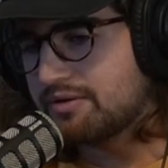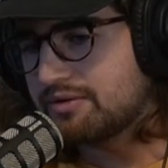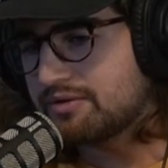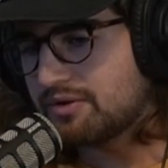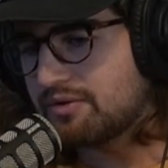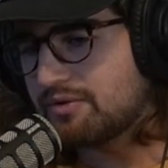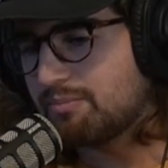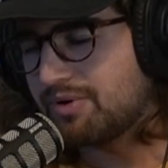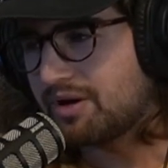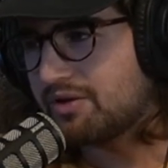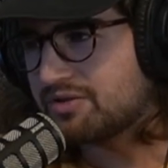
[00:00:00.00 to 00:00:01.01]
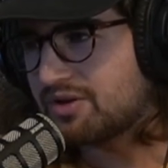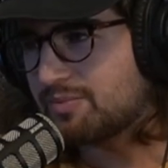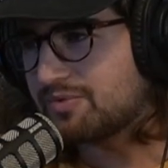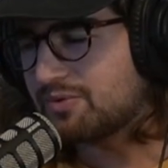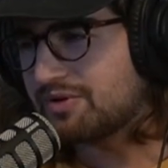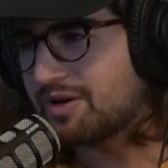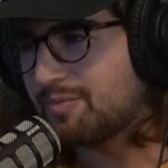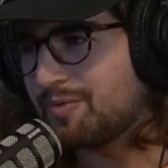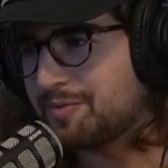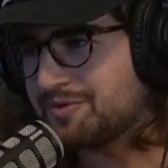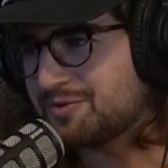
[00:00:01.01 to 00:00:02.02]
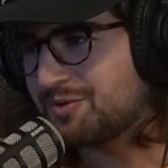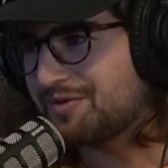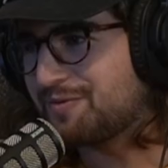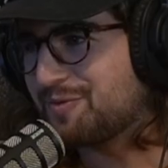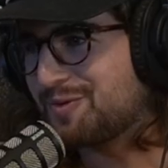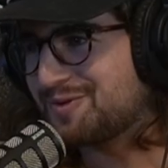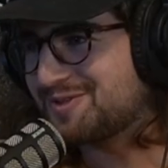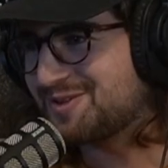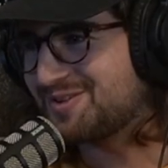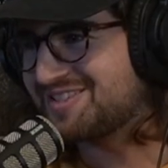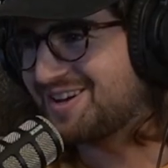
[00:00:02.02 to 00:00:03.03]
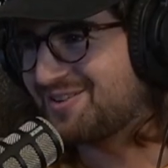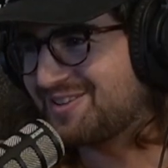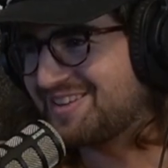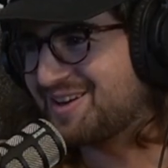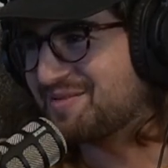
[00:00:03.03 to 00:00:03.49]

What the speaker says: So, but also I'm almost 24, so it's not really that